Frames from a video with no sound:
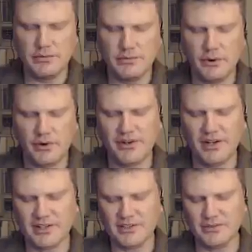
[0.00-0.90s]
Your
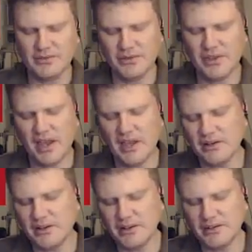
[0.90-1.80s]
connections with the
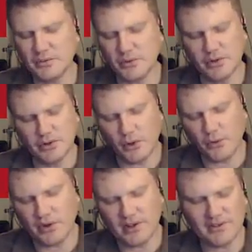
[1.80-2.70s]
aliens will
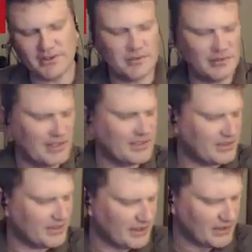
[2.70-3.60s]
increase. This is
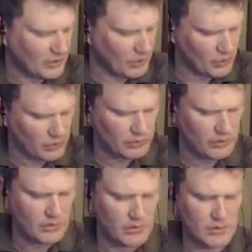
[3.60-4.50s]
nothing new.
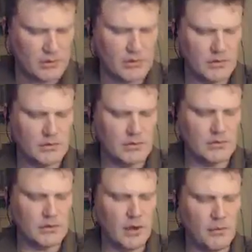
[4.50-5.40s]

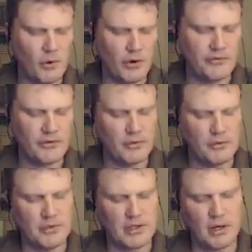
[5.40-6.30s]
More of it will
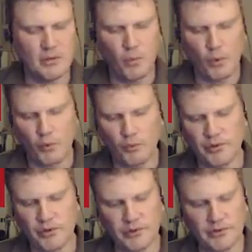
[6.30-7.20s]
become more
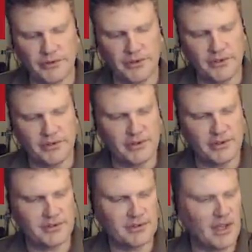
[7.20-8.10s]
real than
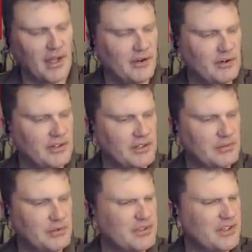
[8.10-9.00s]
just energy,
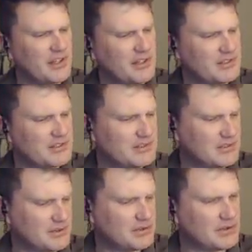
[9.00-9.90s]
but that is
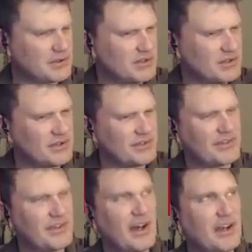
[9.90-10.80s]
still good. Their
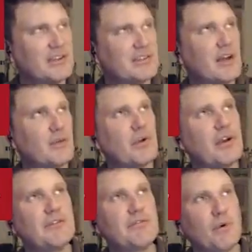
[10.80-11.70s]
society is not
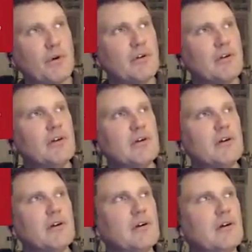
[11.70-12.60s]
ready for
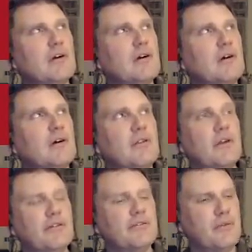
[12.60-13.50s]

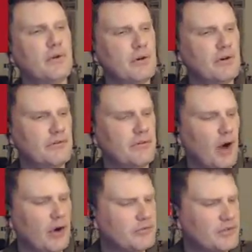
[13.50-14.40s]
their full
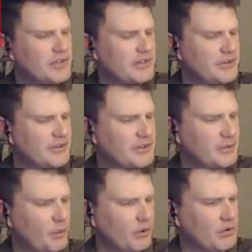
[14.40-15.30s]
involvement in this
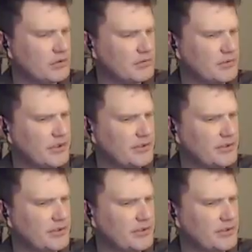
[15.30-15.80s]
world, but